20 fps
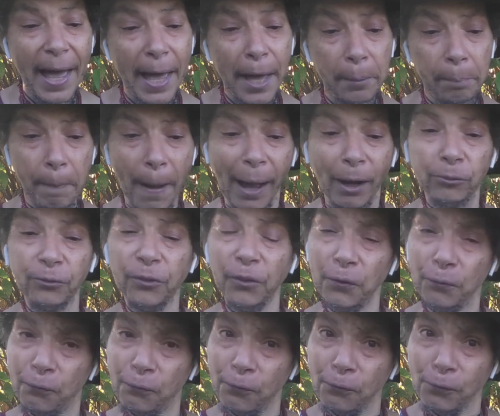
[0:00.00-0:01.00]
about
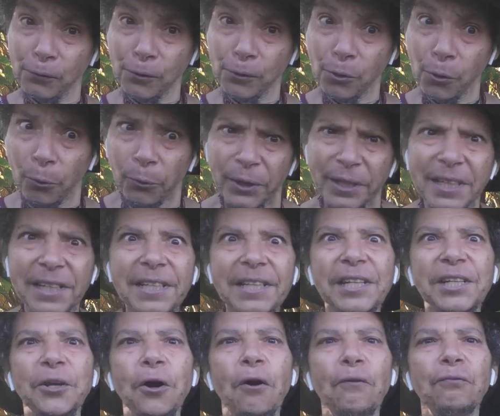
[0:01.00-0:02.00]
the
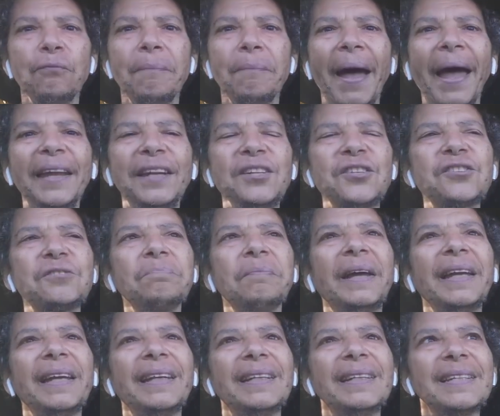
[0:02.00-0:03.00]
fluidity of
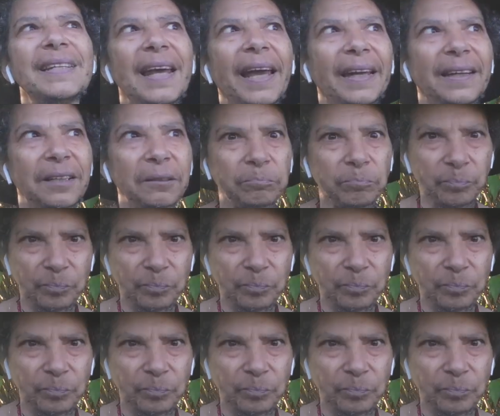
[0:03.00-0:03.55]
management, and